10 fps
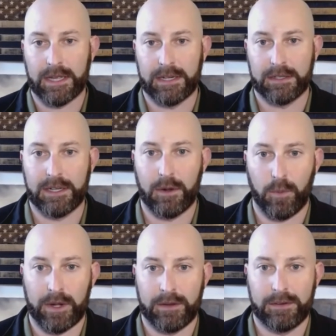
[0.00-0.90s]
And
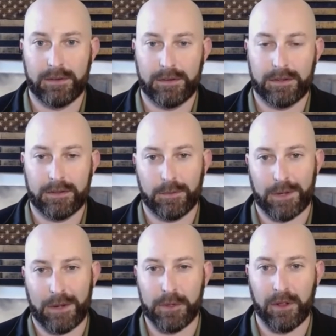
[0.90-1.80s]

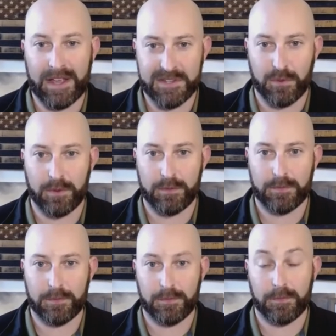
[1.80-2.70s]
when I realized
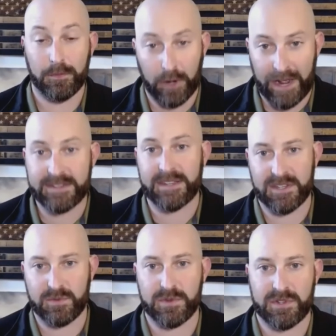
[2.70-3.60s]
what I
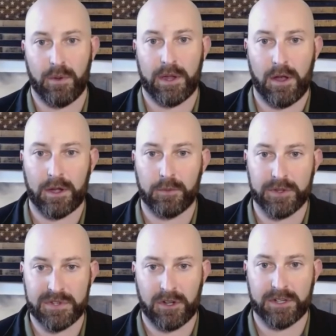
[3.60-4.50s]
sensed was going on and
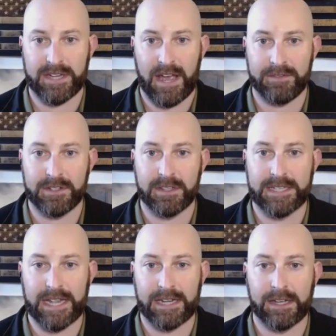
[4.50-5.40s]
really started to dive into the
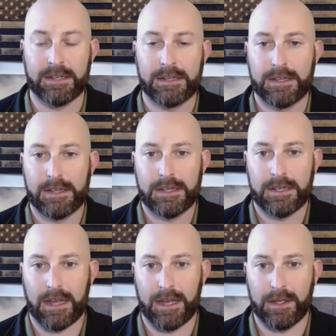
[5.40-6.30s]
data,
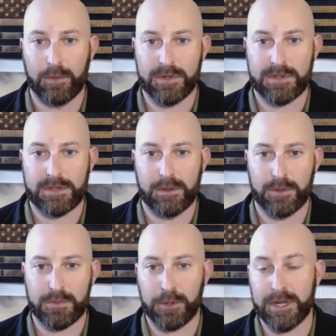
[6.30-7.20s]
it
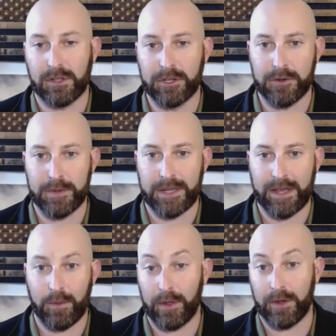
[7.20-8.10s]
was pretty clear to me
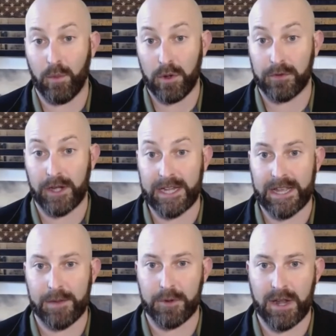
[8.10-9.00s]
that whether I work for
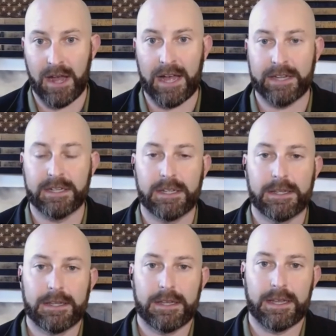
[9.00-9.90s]
ADM or not,
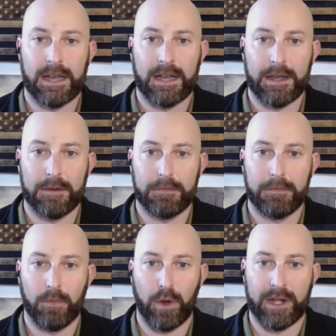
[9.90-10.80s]

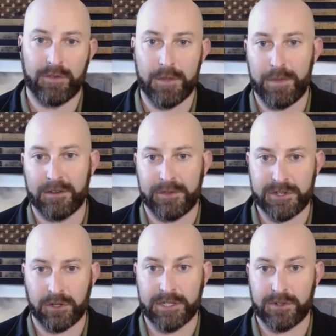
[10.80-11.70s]
whatever the
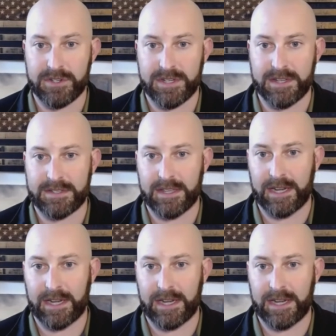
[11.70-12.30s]
beneficial interest is